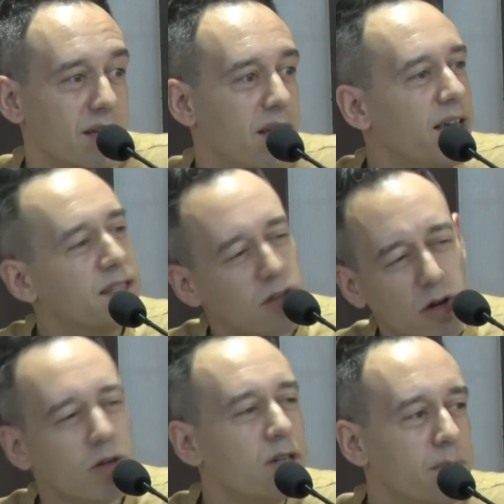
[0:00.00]
It's
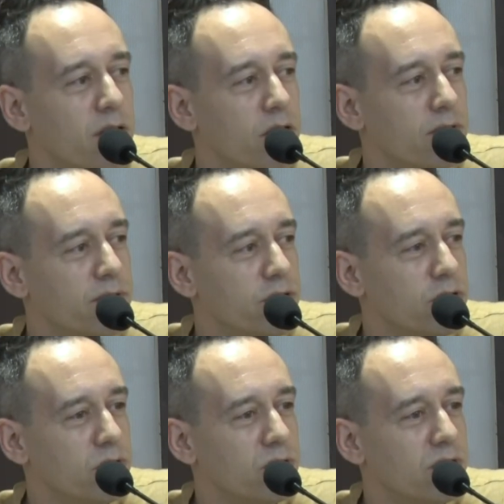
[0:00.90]
all going to be
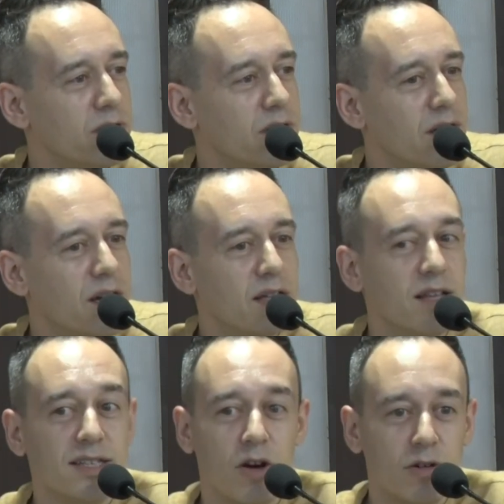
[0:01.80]
artificial
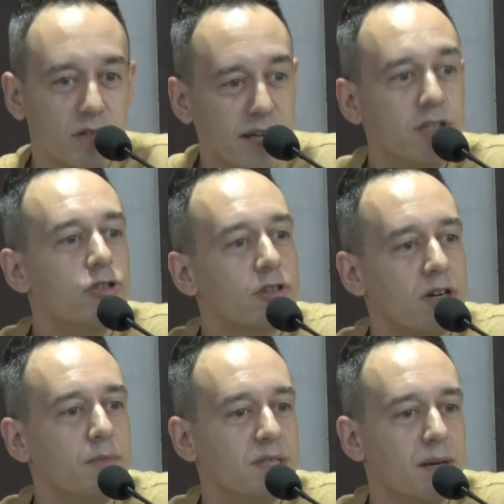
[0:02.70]
unless our nature
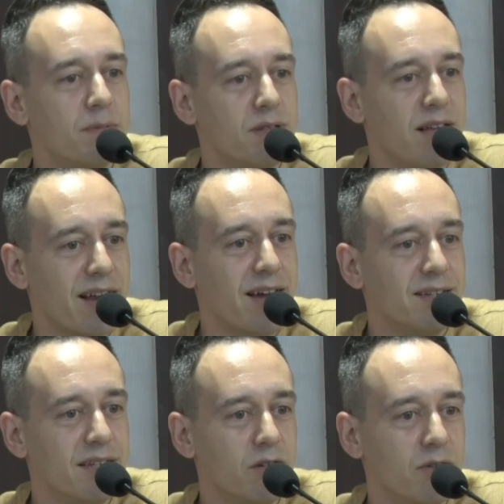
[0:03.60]
comes up to that
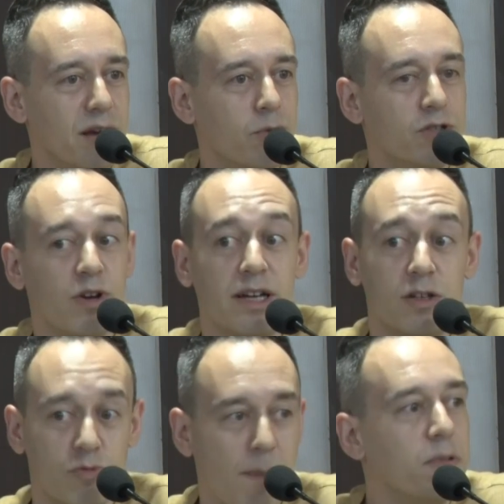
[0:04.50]
ideal that we're trying
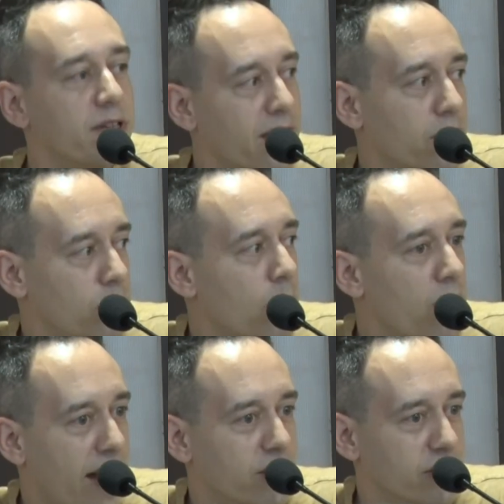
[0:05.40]
to replicate through our
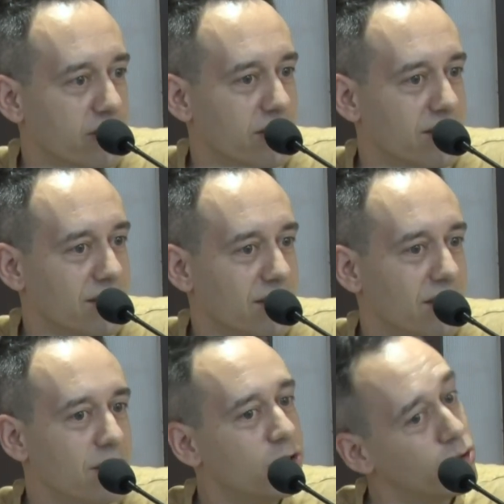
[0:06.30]
actions.
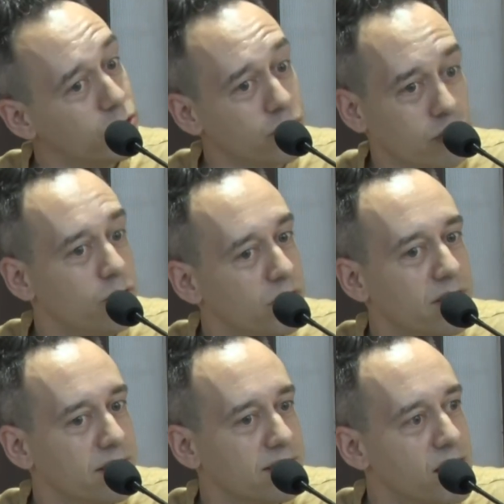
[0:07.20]
So those are two
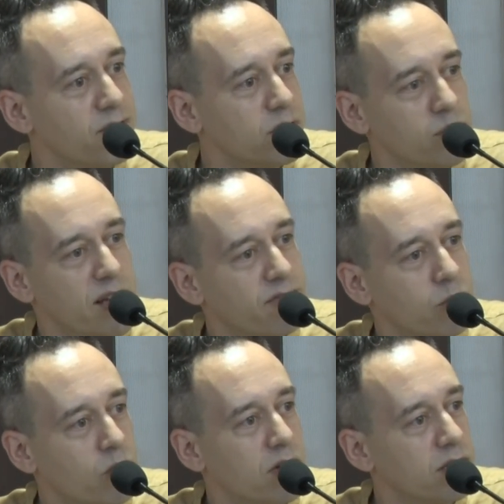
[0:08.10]
things, levels we have to
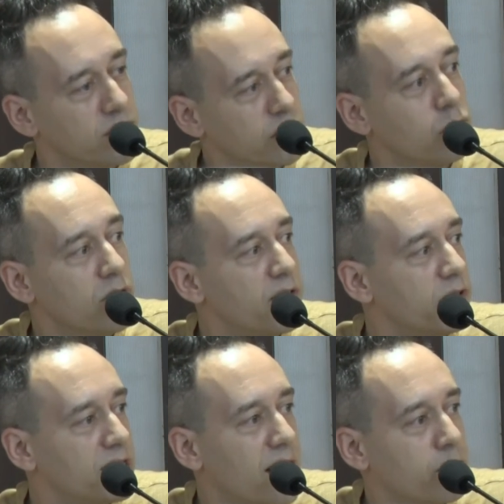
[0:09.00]
work on, these two
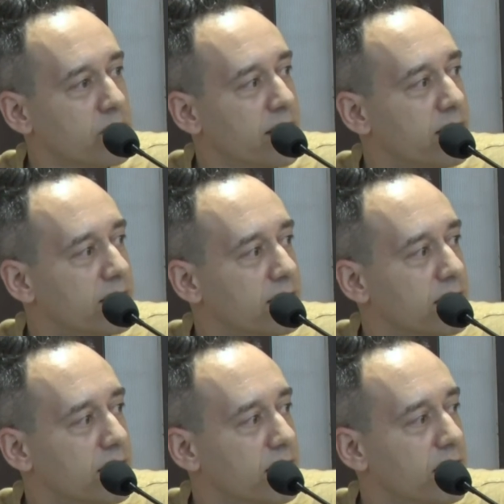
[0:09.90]
levels simultaneously.
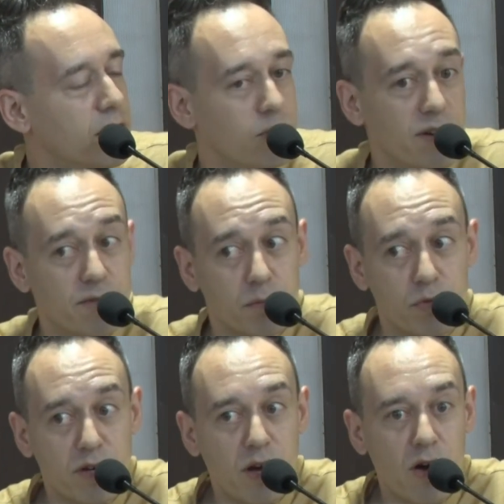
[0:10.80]
We have to
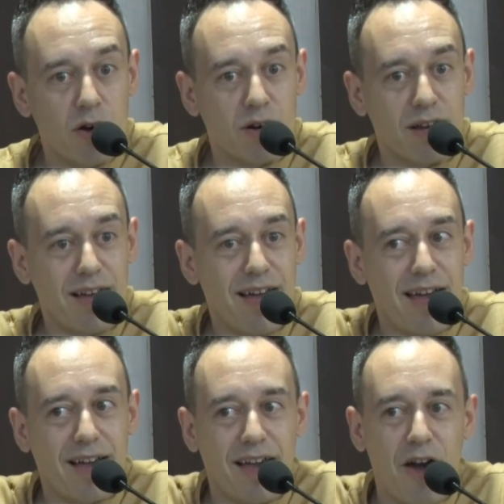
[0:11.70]
bring our
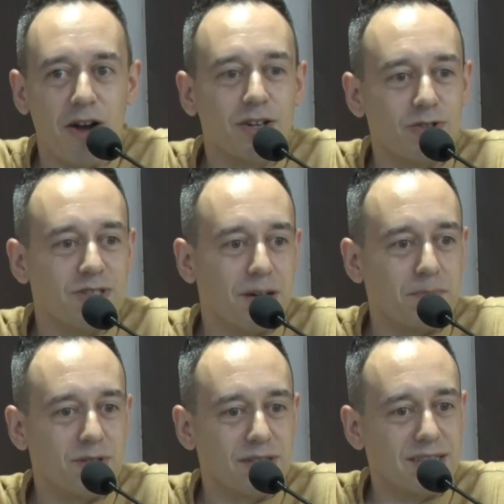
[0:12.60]
characters
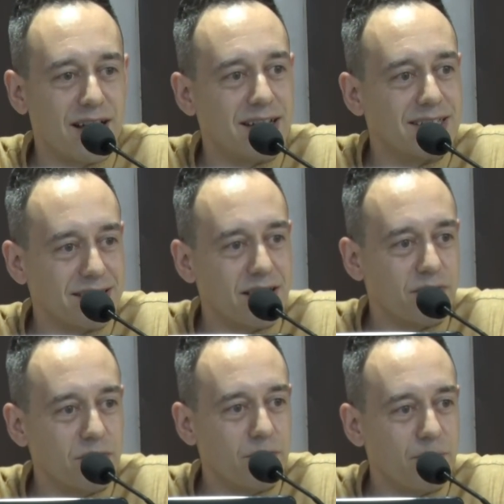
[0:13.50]
up to this highest
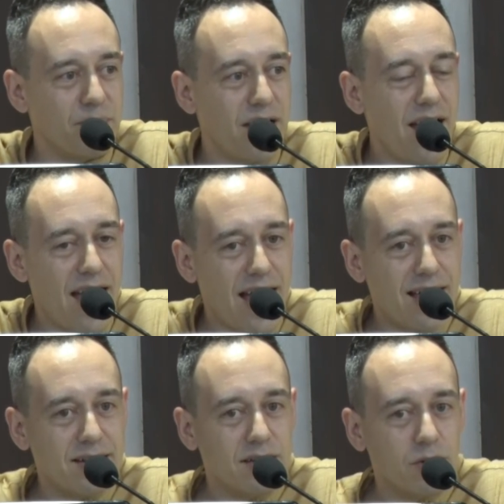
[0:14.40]
level
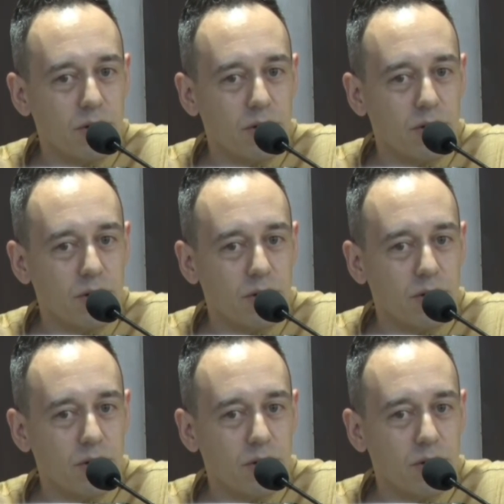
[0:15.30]
and